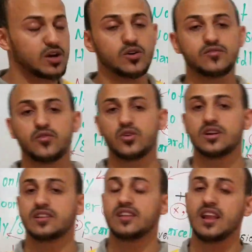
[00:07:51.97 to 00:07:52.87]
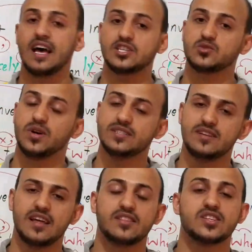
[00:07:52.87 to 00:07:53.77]
going for the last one,
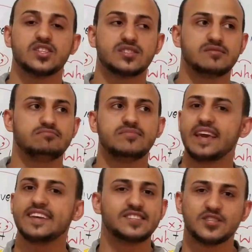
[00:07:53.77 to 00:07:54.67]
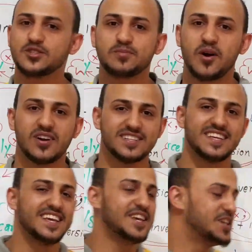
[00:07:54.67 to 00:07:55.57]
and this is the easiest part.
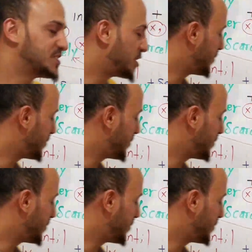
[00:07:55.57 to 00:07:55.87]
So